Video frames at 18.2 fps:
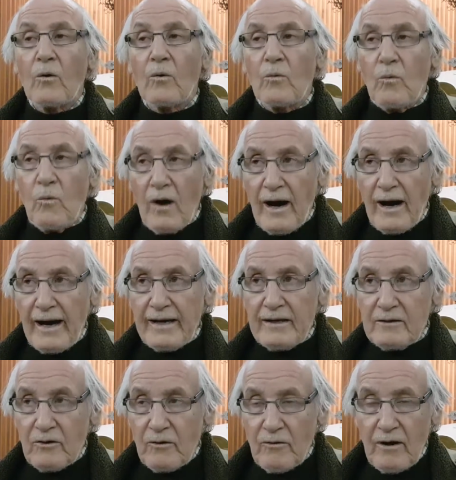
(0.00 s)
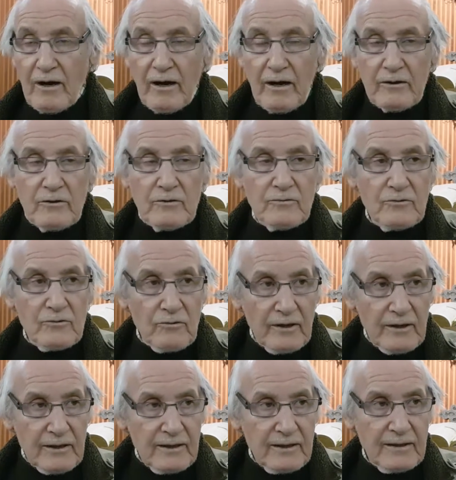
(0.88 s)
Why, Noah, are you
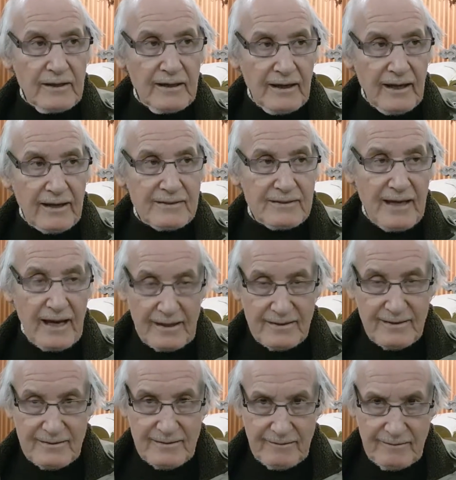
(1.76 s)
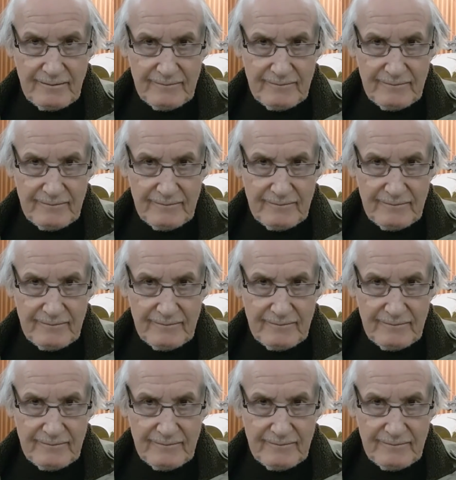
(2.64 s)
drinking in excess?